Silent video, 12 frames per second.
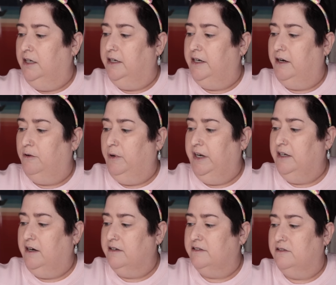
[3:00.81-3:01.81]
Now, Wayne
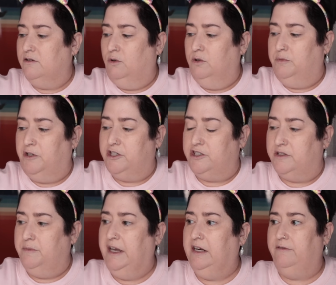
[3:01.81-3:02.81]
Goss's old
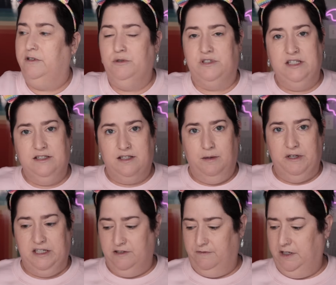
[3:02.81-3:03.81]
brushes. Man, have you seen some of
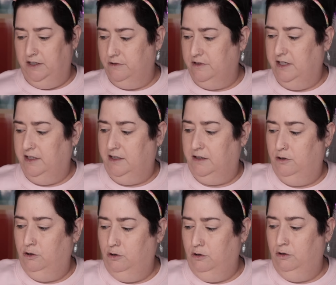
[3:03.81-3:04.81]
his videos lately?
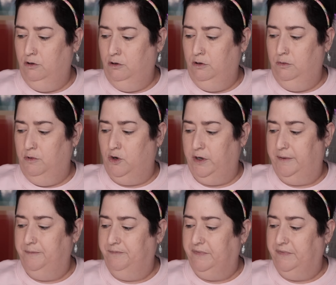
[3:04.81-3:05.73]
Whoo, boy.